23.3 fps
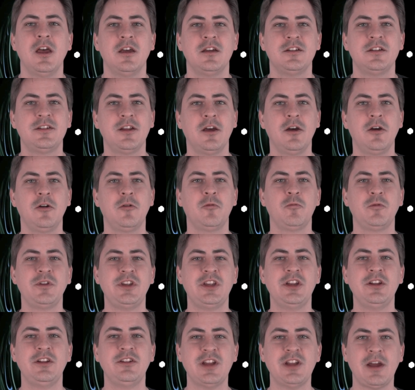So
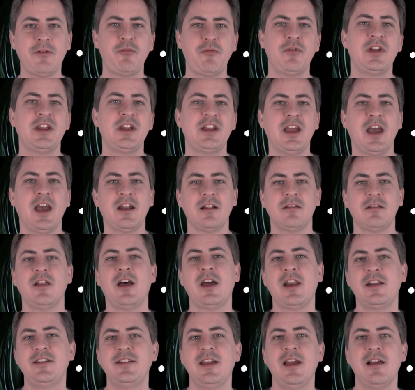you definitely got a
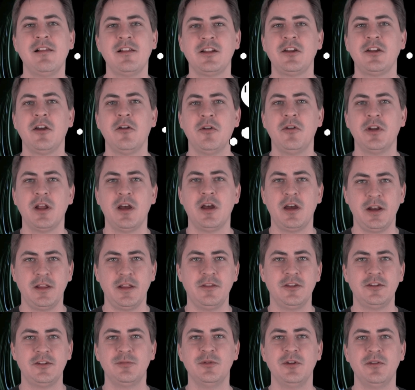lot of talent going on in
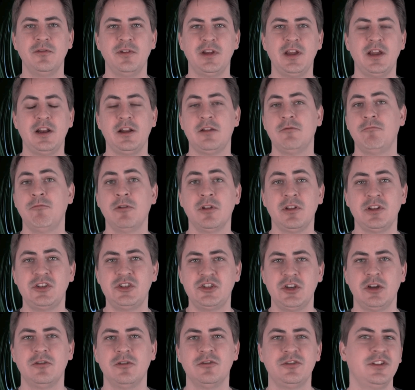this movie, and it really
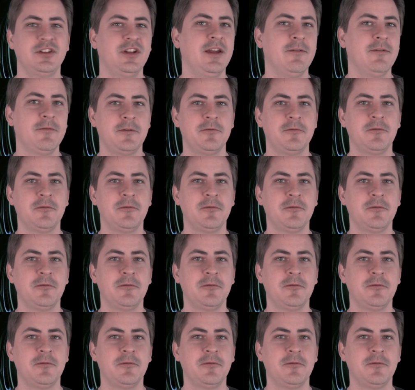shows in every